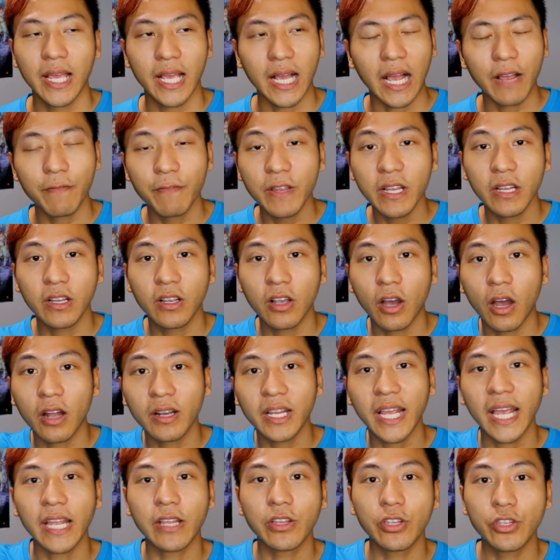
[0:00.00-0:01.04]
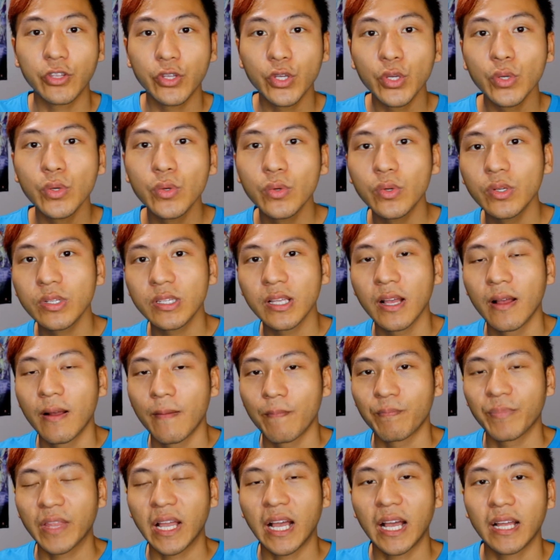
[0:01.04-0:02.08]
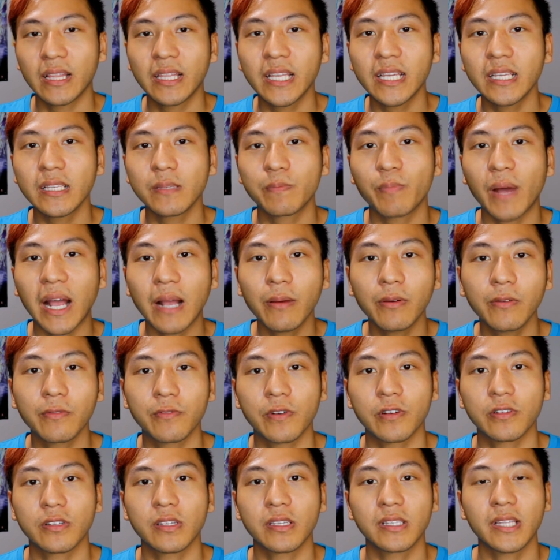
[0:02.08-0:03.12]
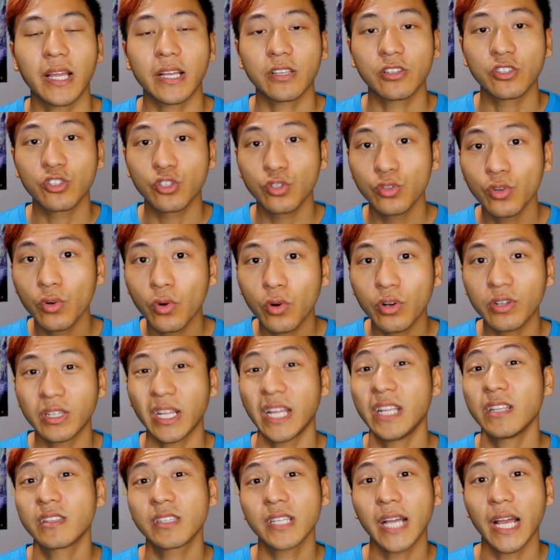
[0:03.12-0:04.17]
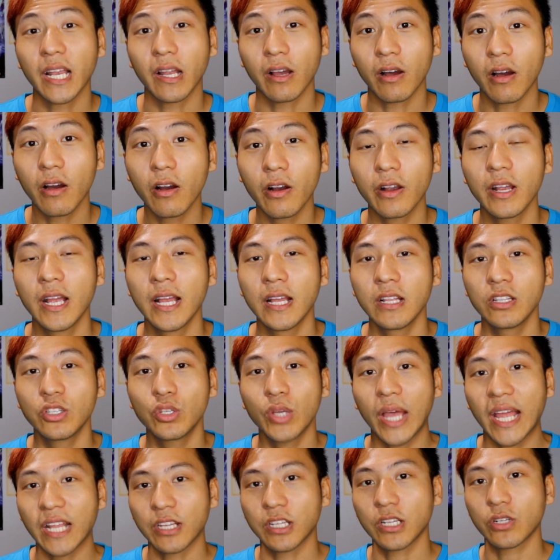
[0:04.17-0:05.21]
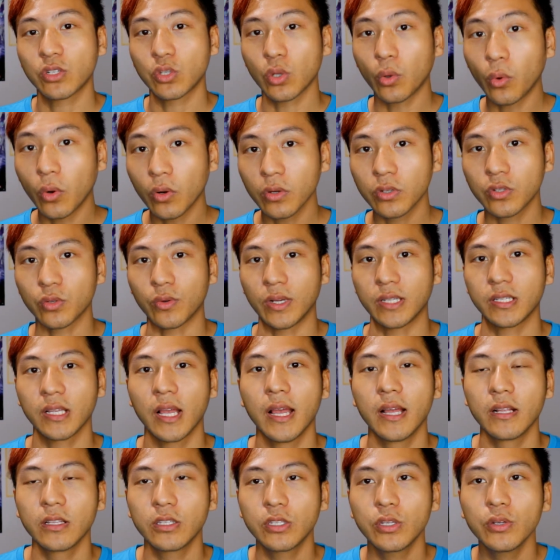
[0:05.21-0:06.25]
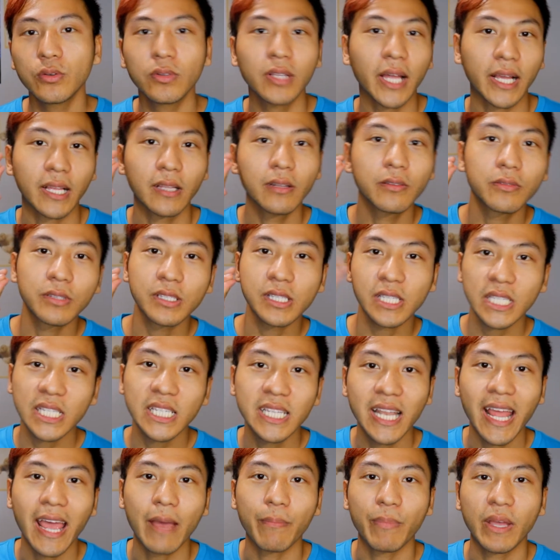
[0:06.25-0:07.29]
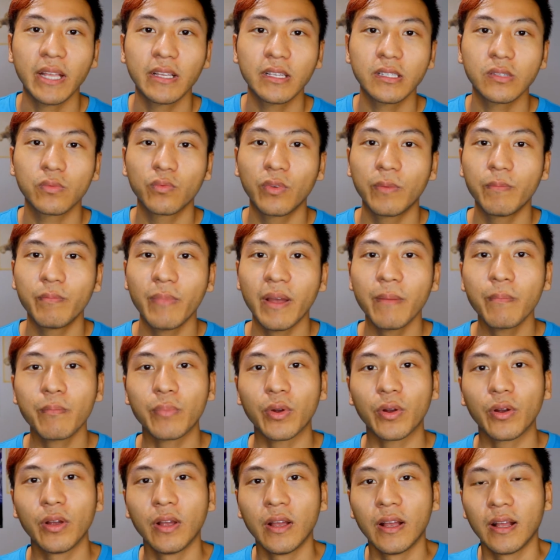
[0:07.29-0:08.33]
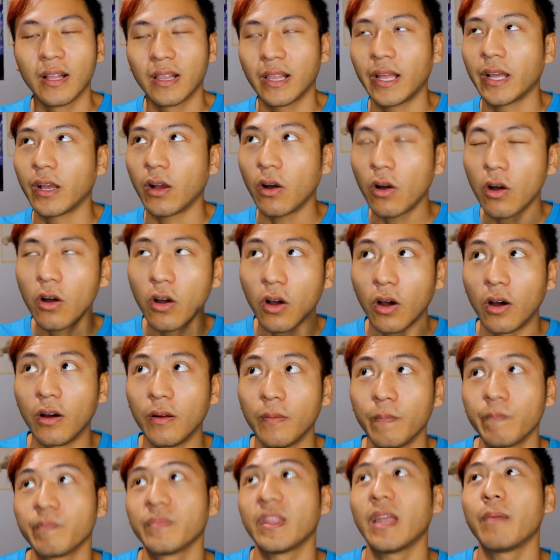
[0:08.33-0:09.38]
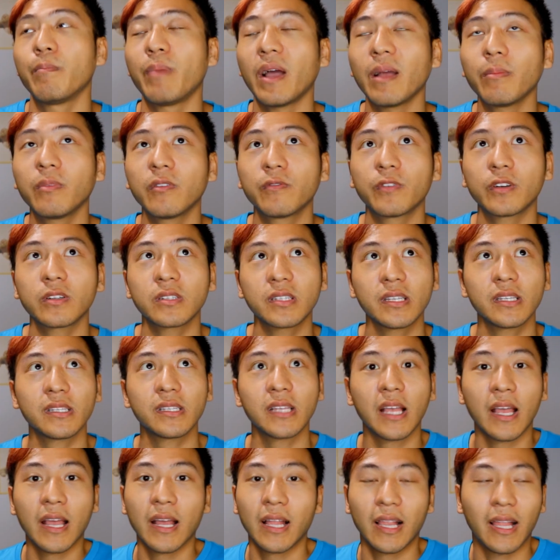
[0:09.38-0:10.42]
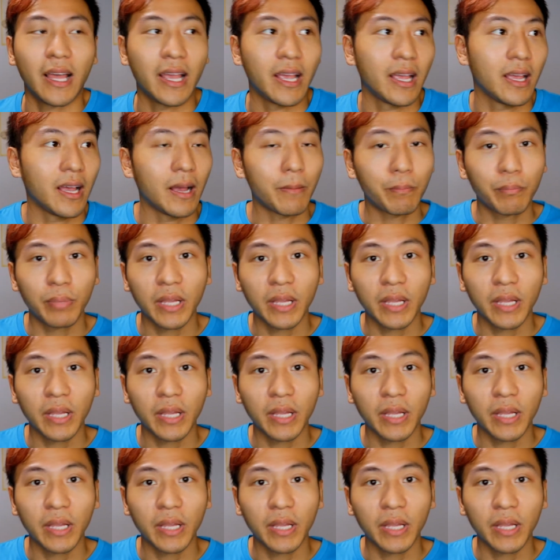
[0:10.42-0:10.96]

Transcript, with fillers: I think God can use uh, these Bible verses that are stored inside our heart to actually talk to us, to like little snap and just remember, like, oh, that Bible verse is like